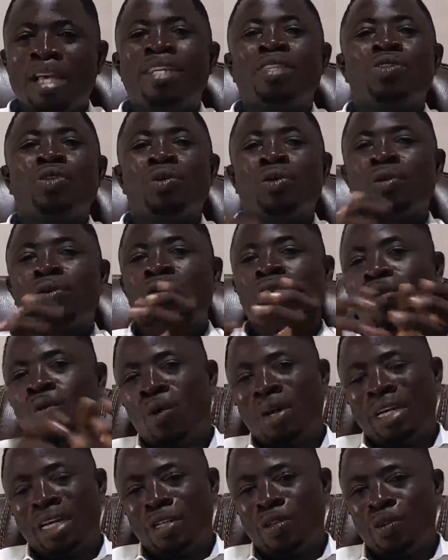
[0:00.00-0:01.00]
So
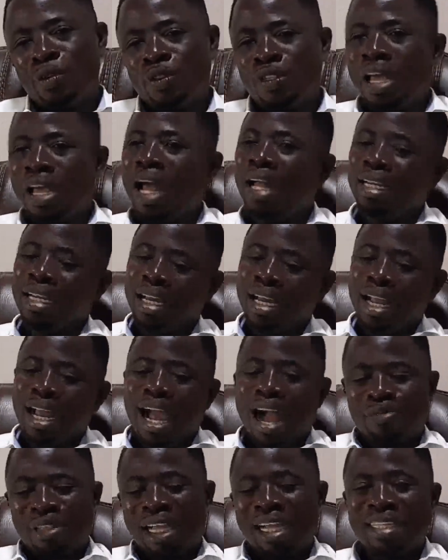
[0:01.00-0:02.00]
what they do is that
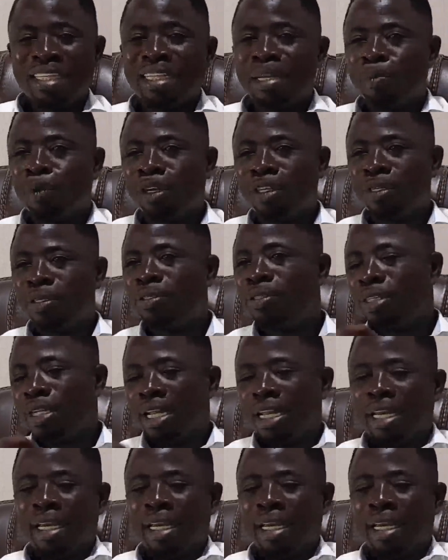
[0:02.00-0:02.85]
after getting the model,